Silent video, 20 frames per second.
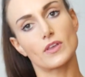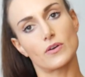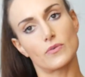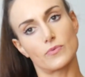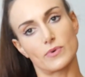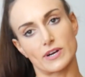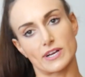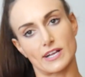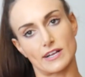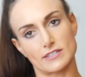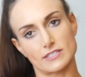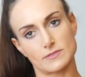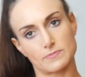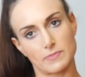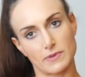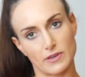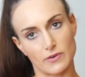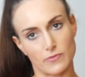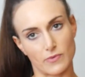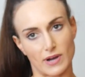workout
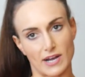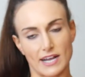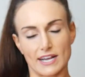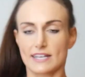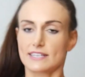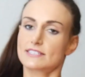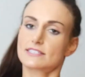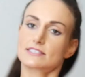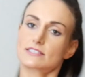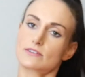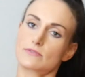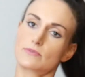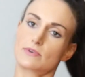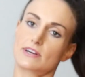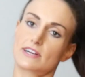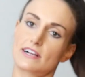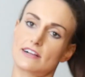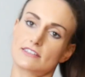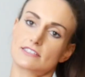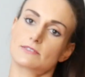split wise, the
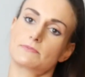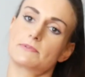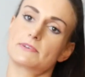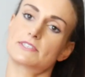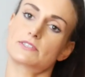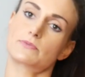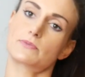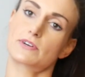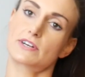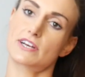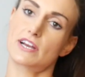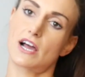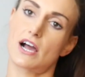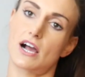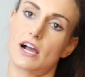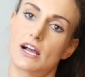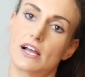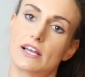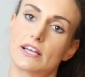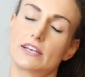workout splits were
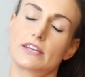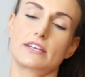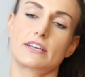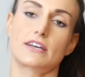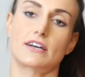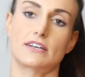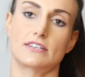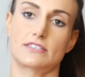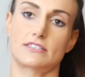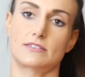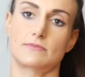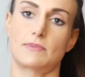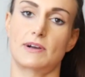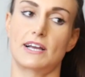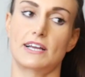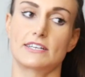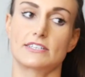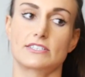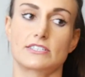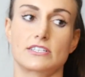not
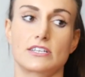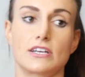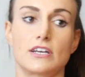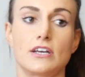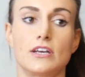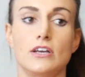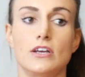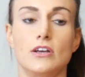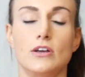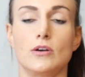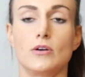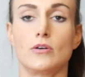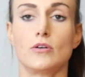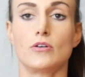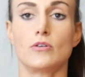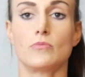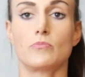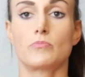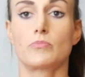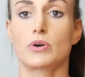customized
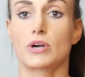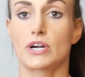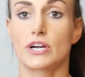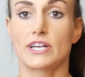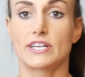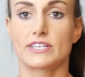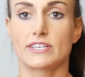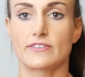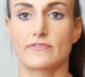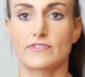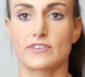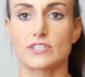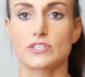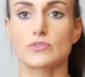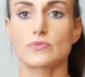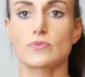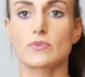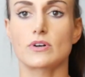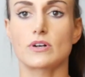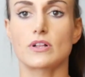per
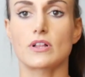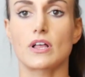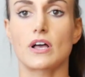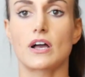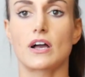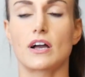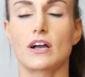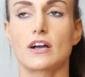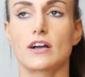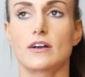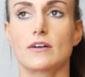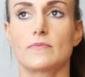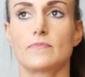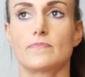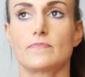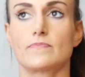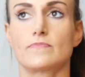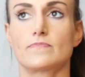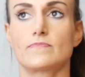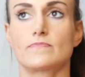individual.
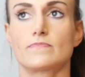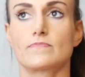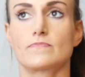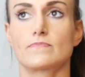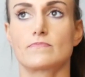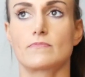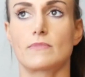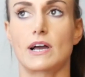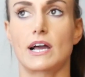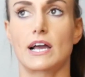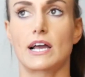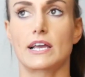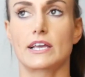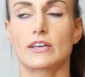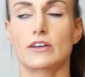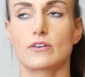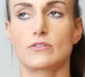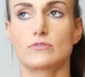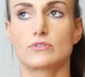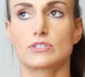My
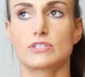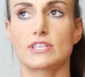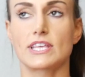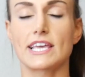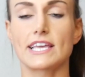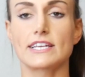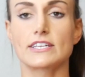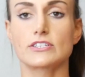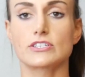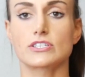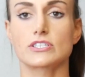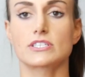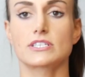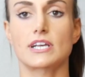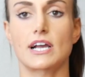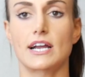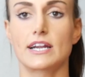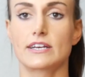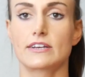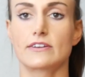coach then just
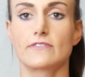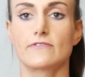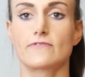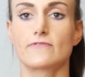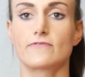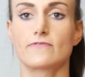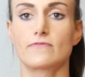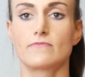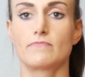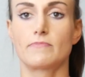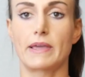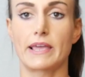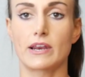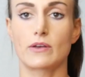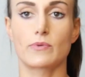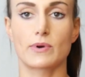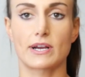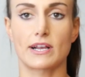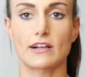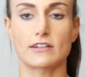kind of made
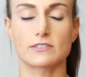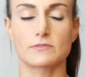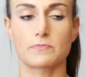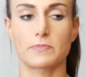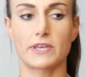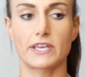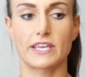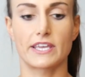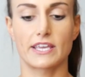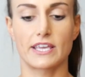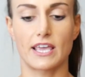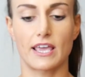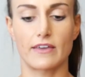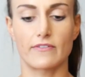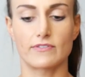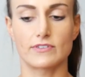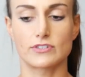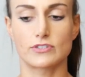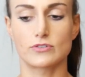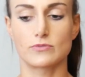a workout split and
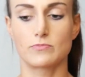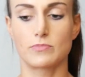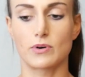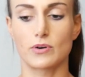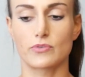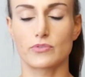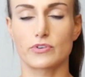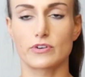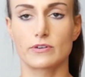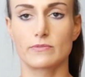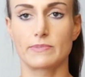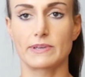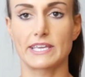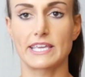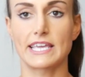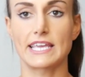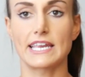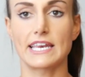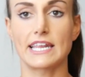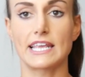gave it to both her
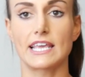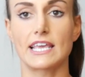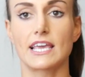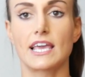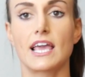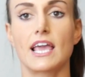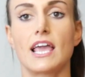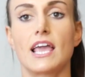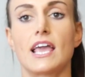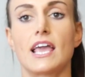bikini